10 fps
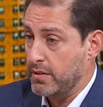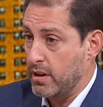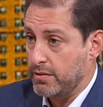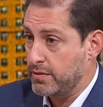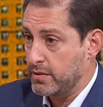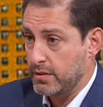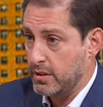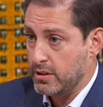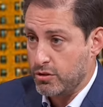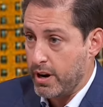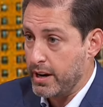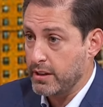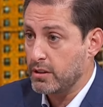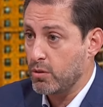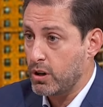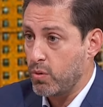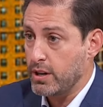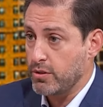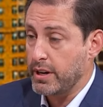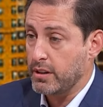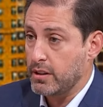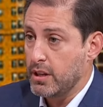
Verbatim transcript: of the triennial or quadrennial.